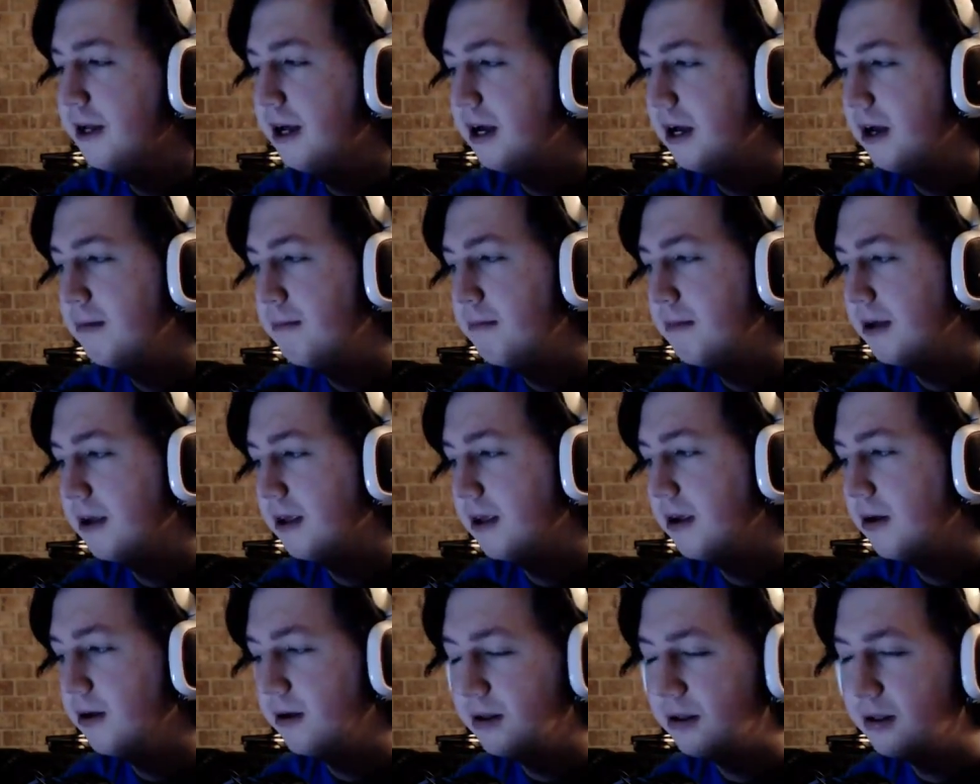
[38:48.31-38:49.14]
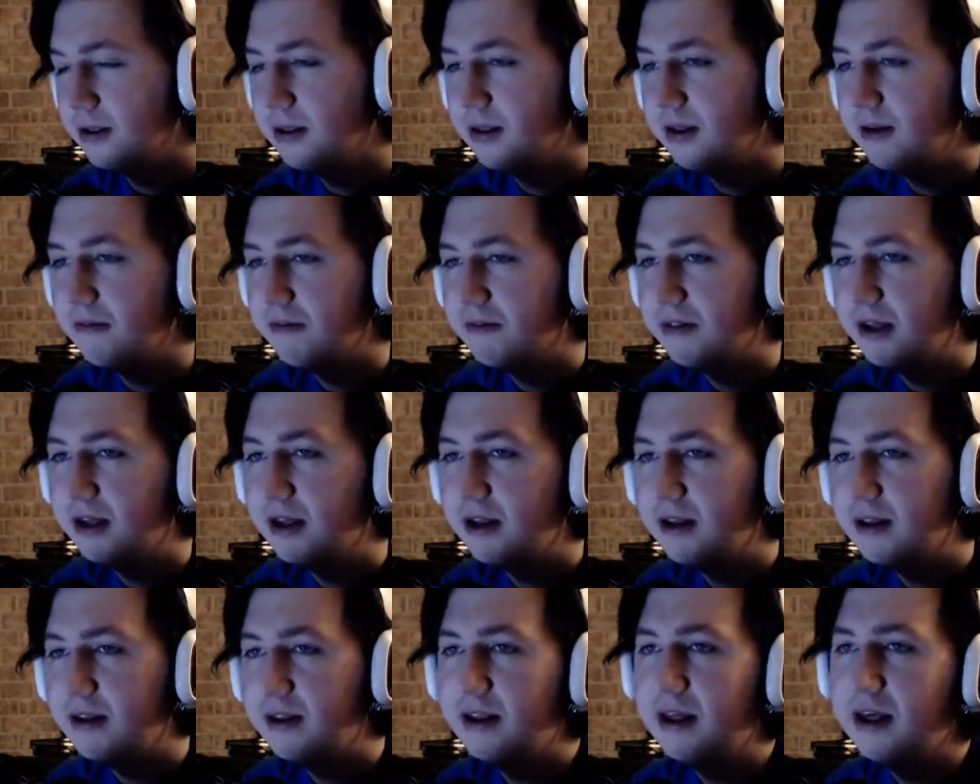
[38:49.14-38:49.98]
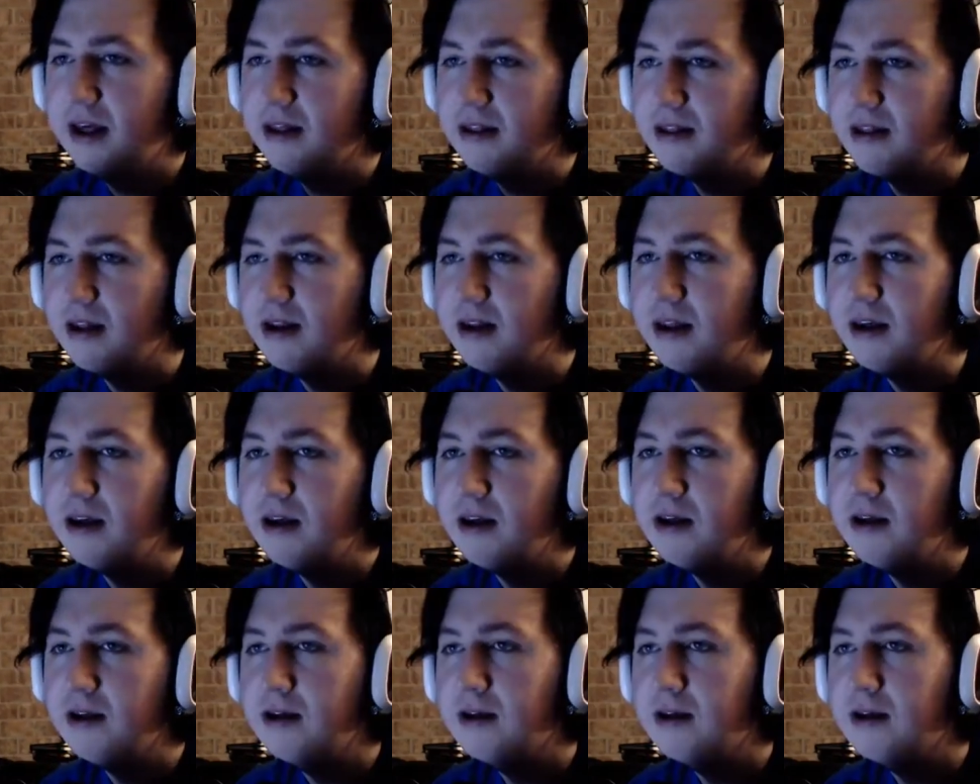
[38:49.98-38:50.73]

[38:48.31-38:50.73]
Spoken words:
I'm like curious to see if that has any